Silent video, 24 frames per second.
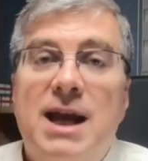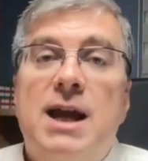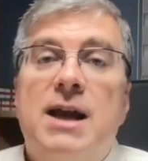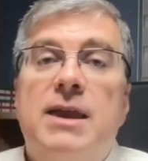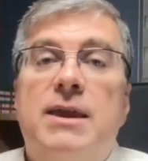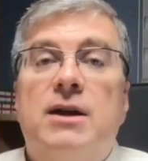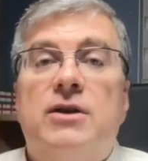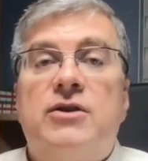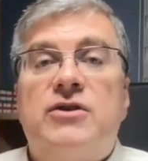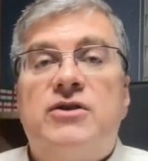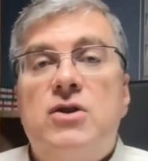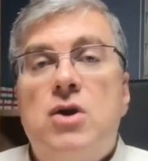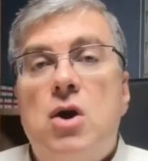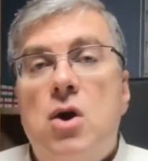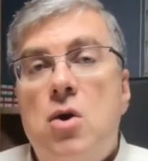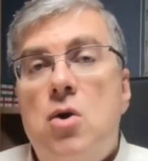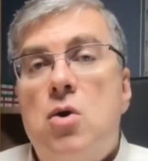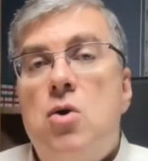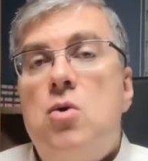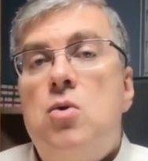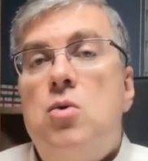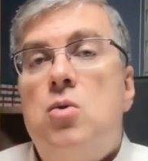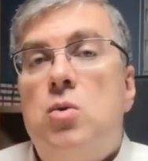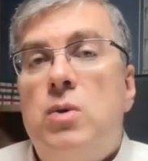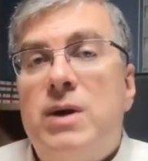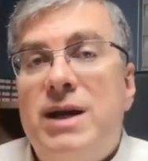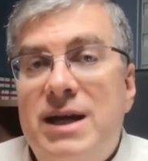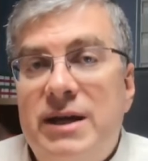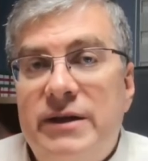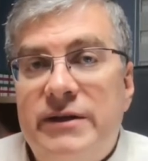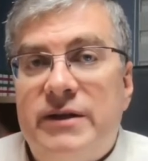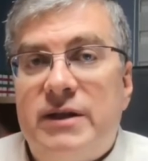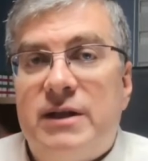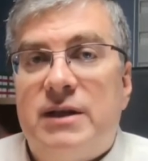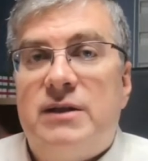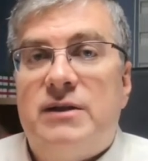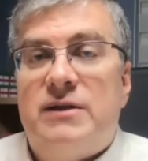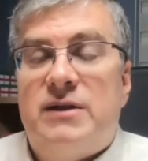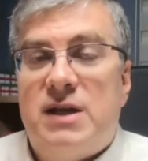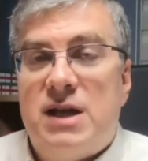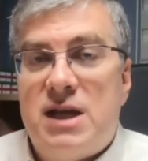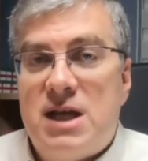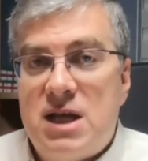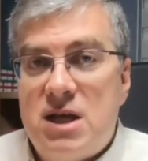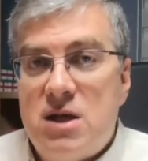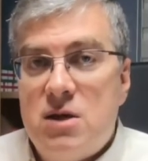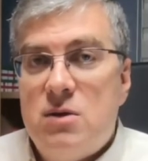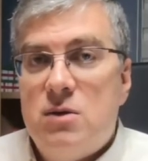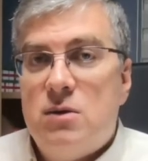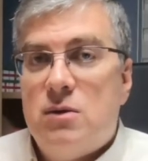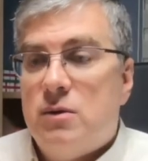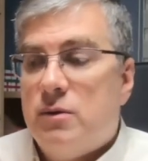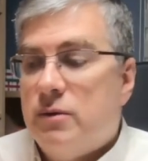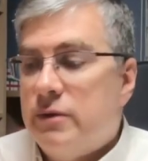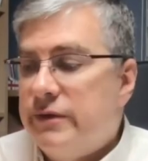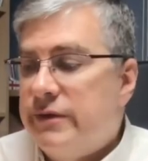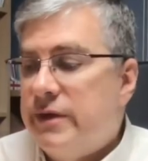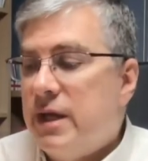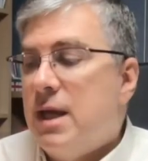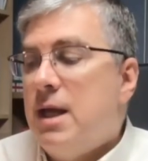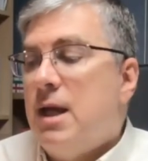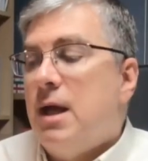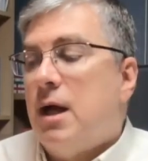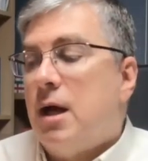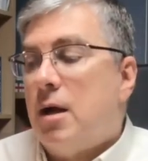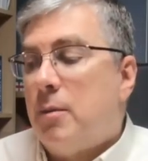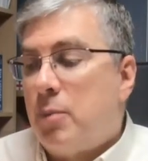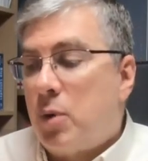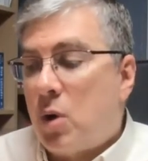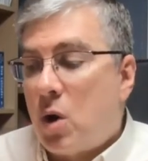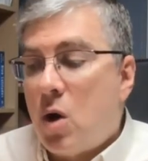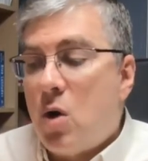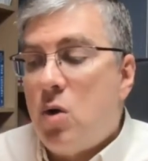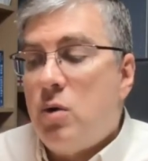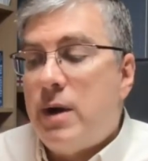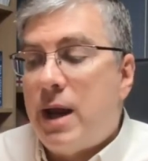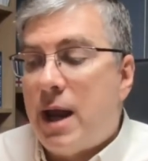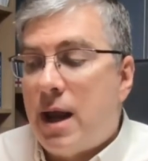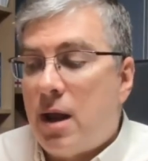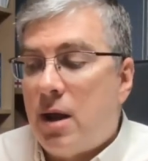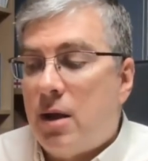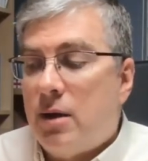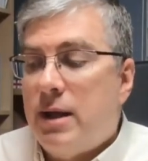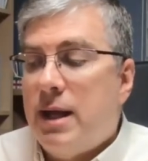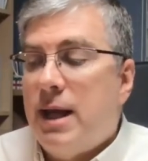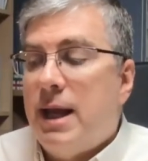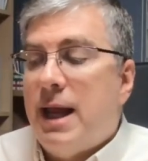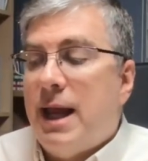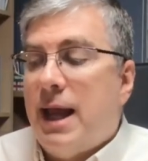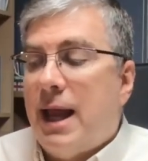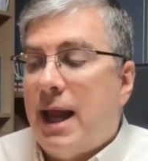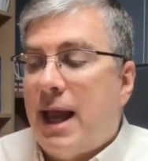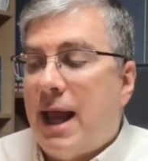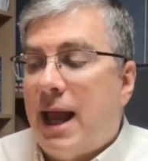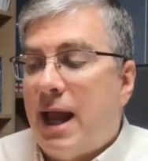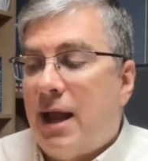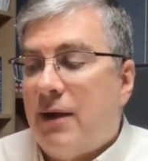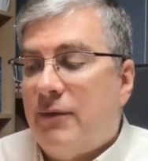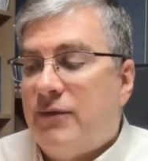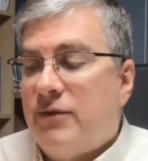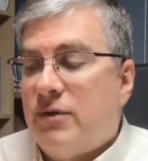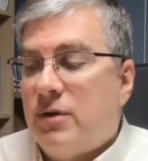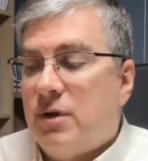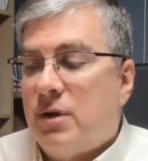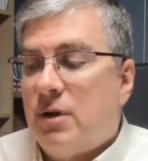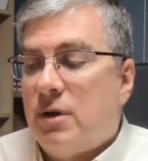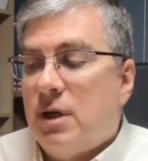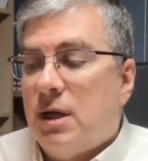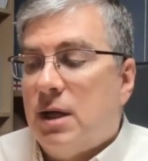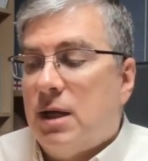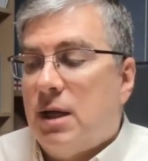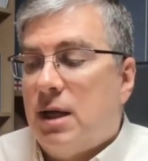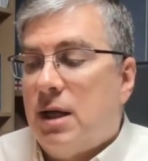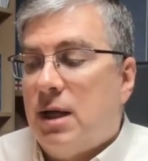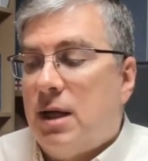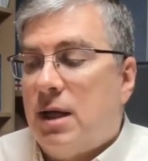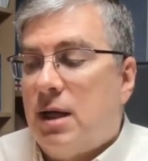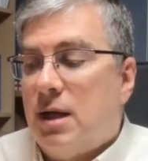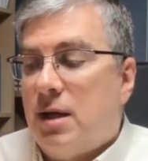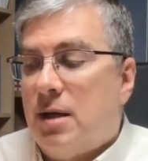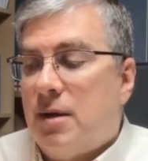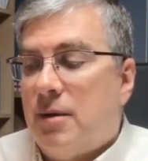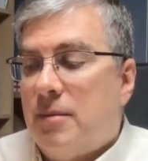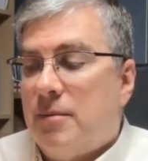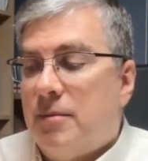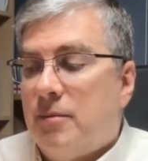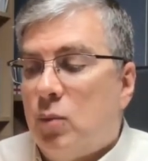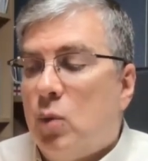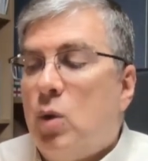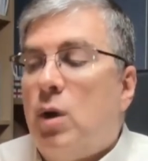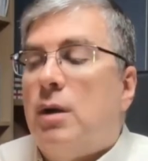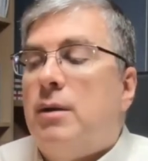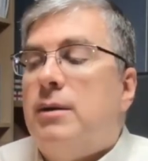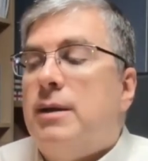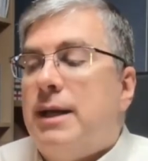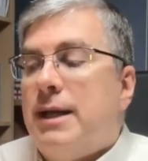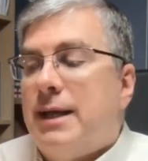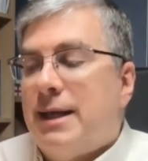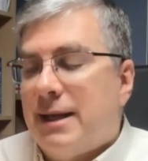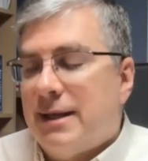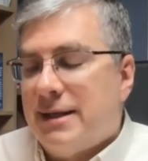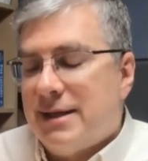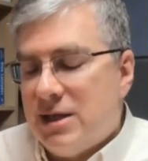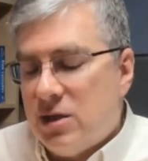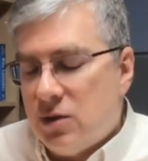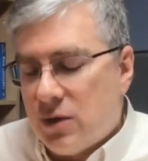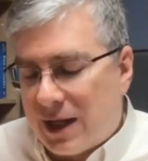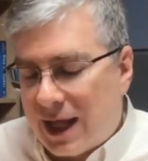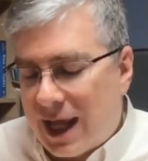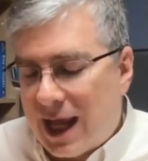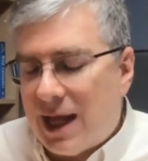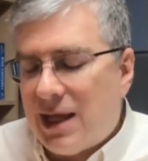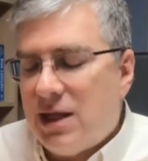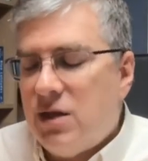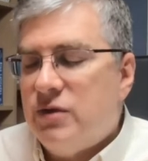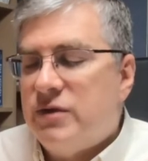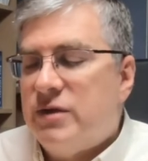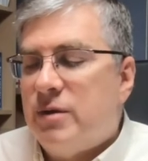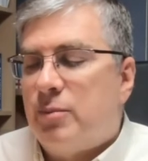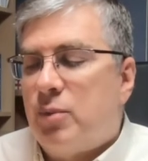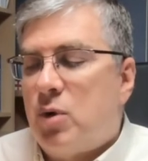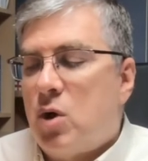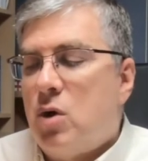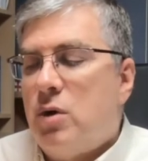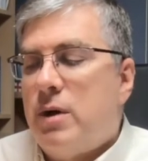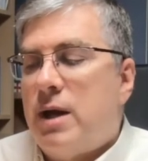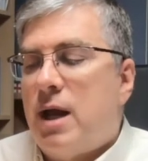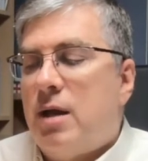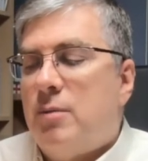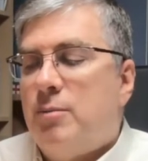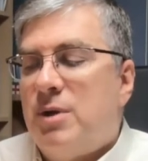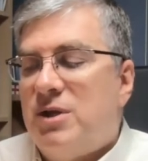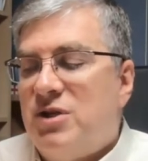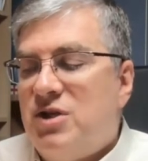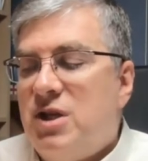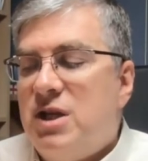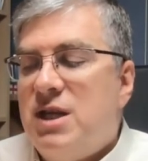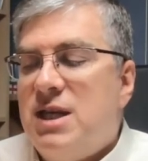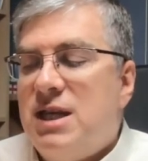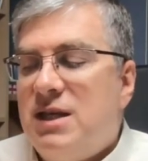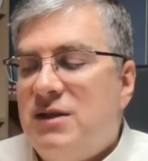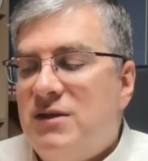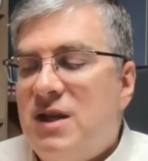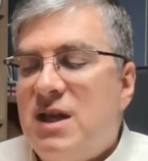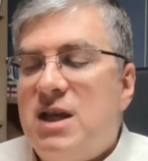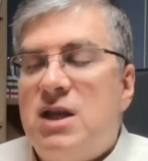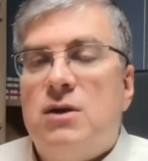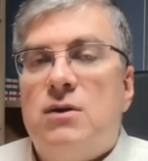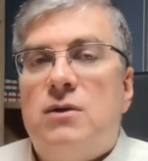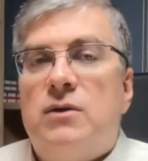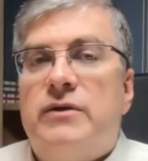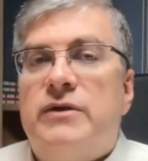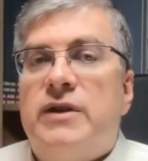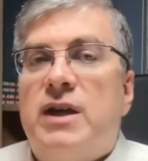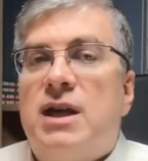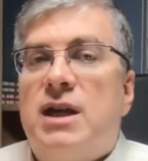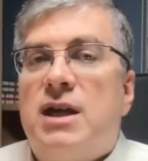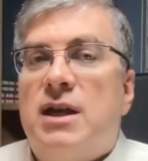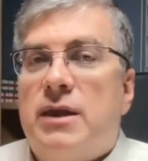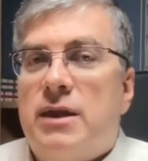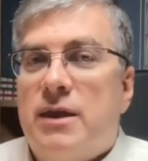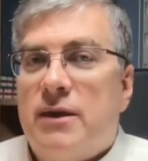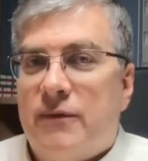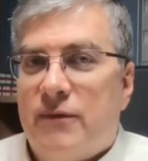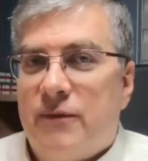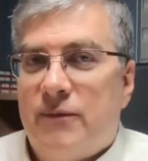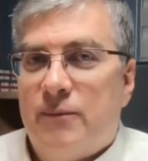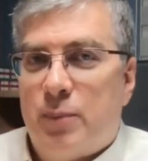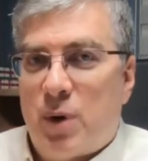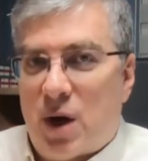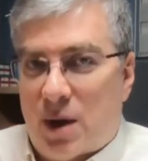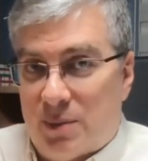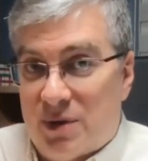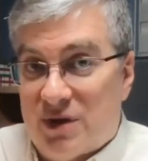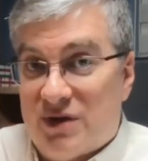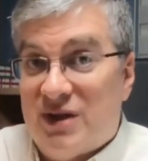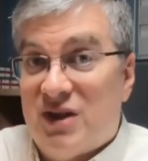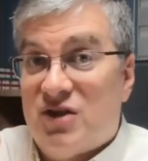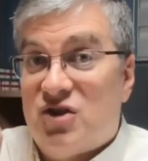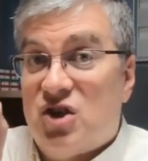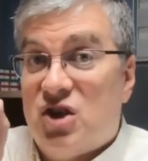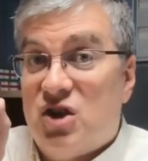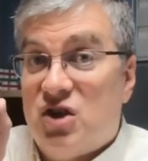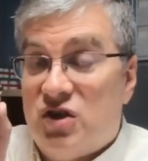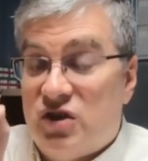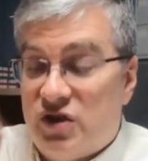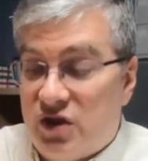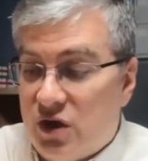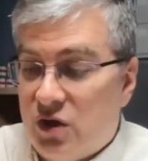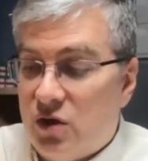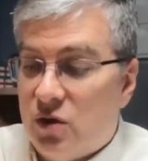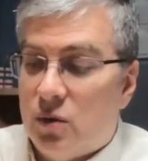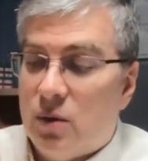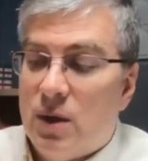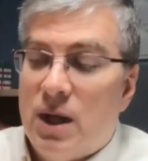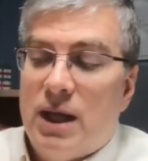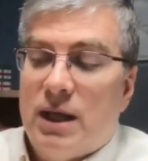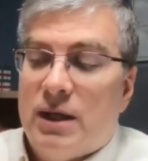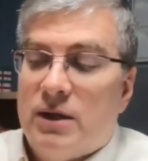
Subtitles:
There's no reason to use a pronoun after, well, you can use a pronoun, but you need to use the preposition to.